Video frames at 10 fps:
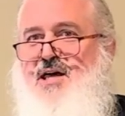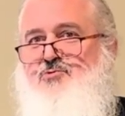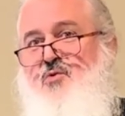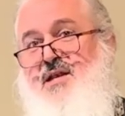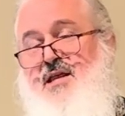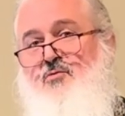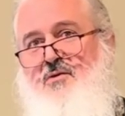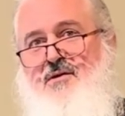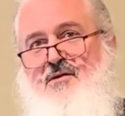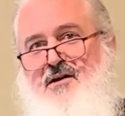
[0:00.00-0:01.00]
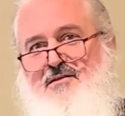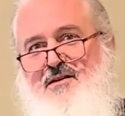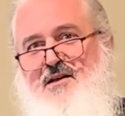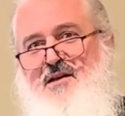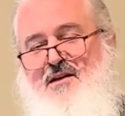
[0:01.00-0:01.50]
So that's what we need to work on
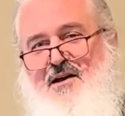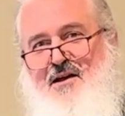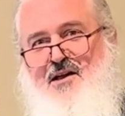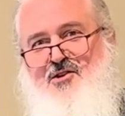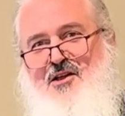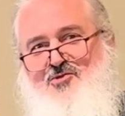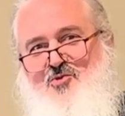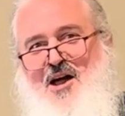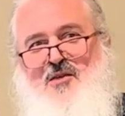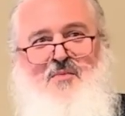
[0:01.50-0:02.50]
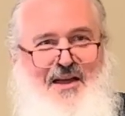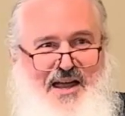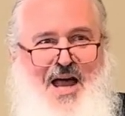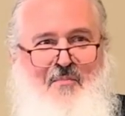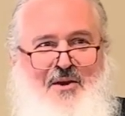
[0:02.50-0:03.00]
and, and try to make
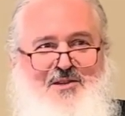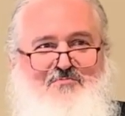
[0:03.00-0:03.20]
happen